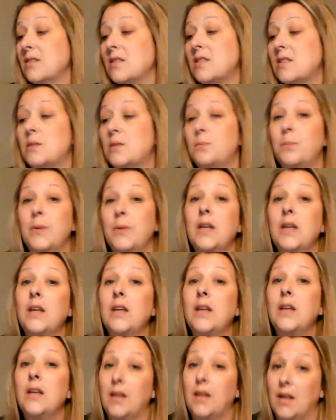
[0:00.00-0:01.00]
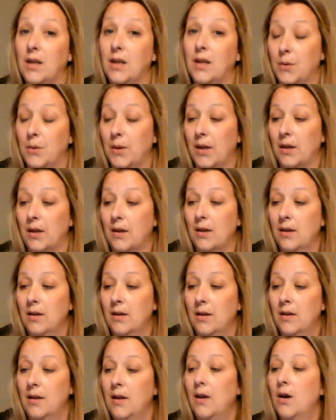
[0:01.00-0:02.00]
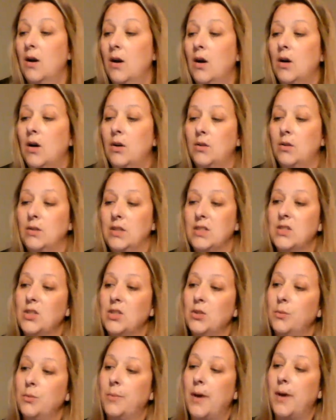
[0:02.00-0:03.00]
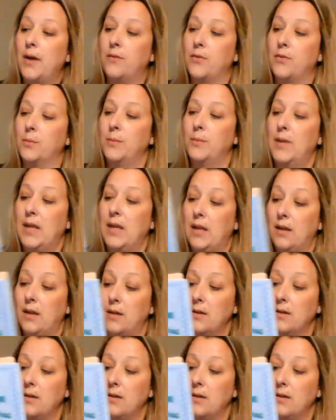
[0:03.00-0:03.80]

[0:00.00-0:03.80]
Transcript: speedy quick. Only too bad for me,